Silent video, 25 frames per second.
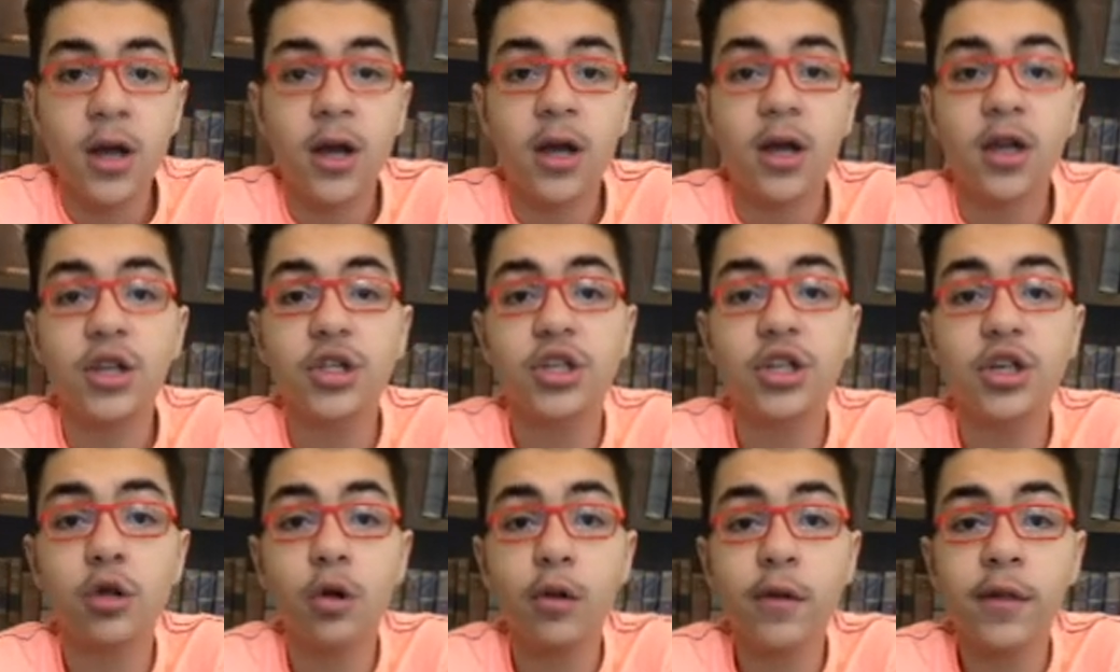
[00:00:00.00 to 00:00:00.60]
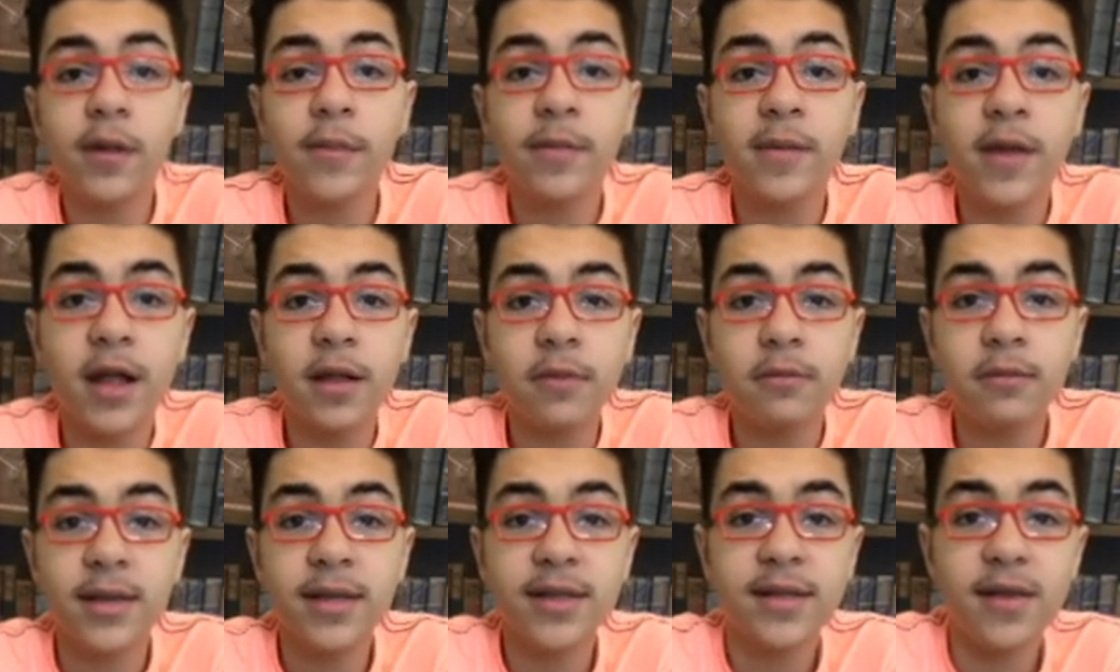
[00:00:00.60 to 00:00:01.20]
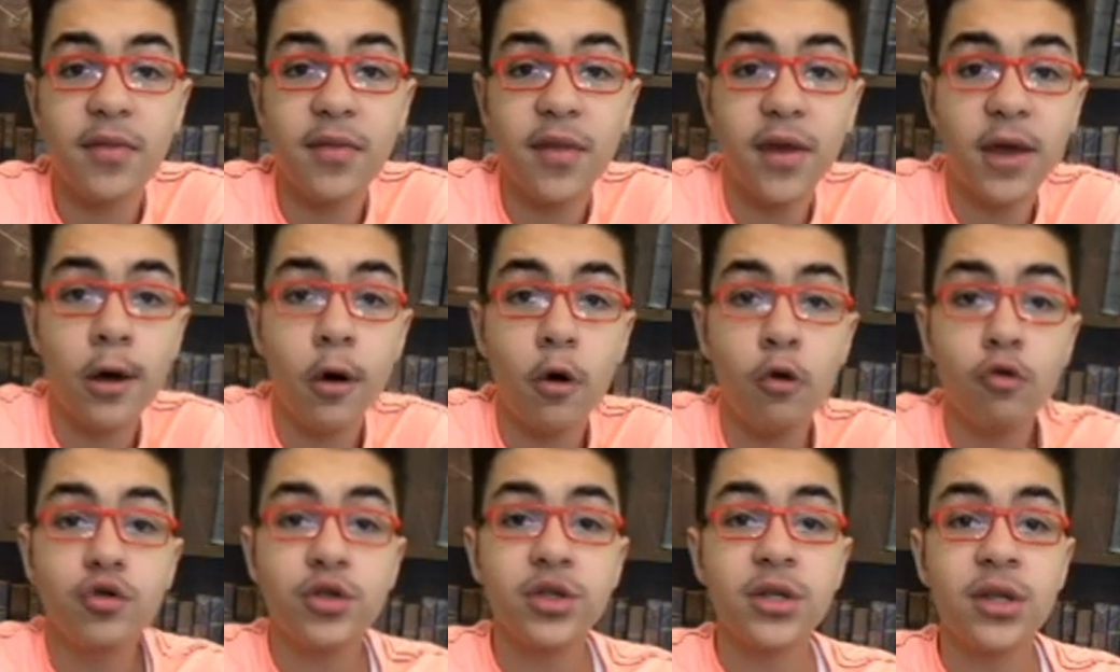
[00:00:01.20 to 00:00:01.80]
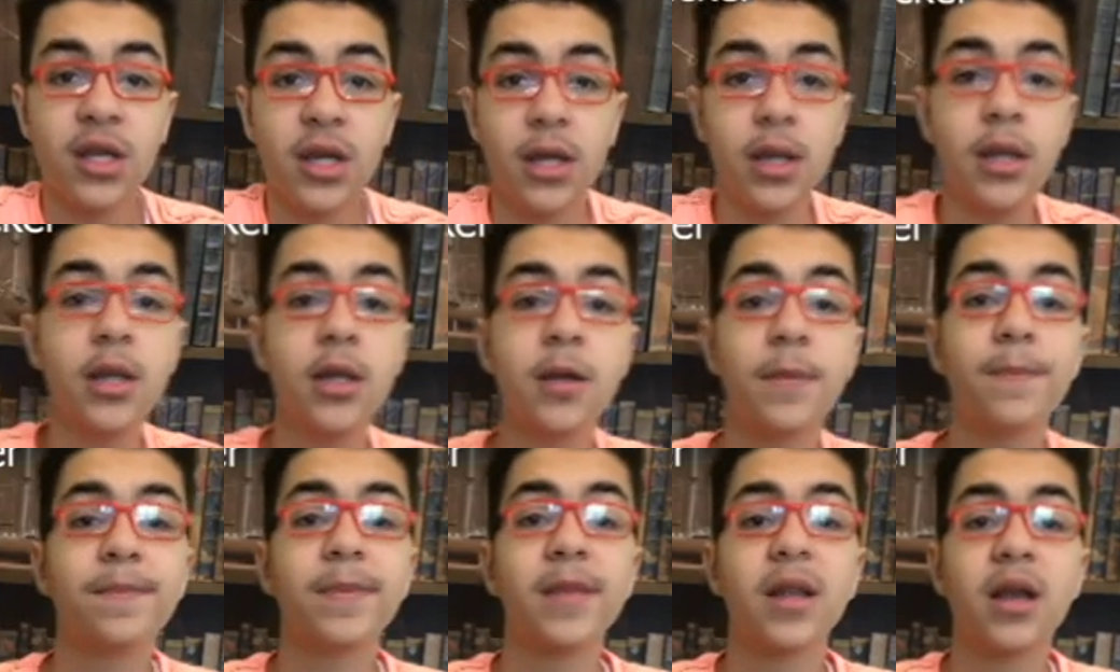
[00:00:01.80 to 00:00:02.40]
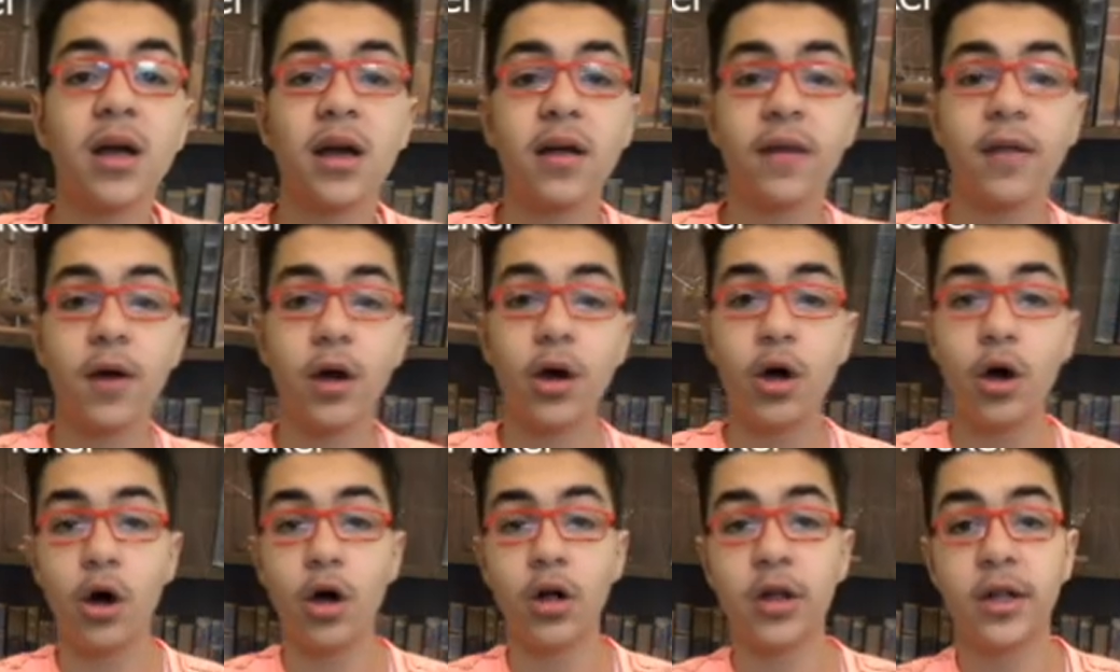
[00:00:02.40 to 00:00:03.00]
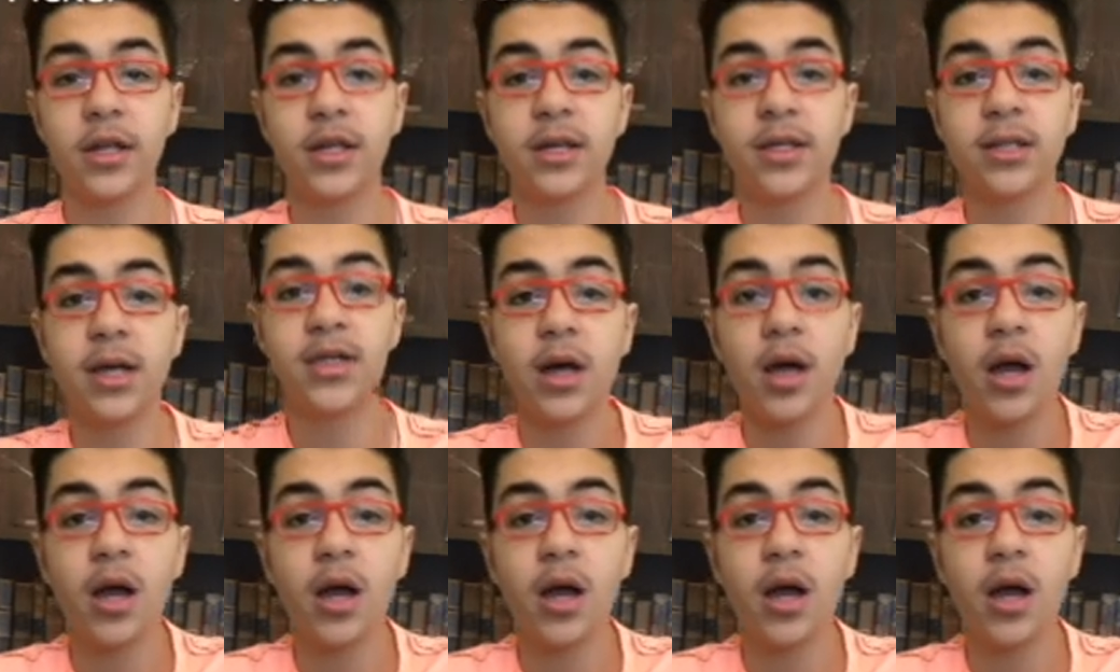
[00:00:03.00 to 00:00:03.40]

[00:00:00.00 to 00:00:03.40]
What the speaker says: She told them that means that they hosted the gods.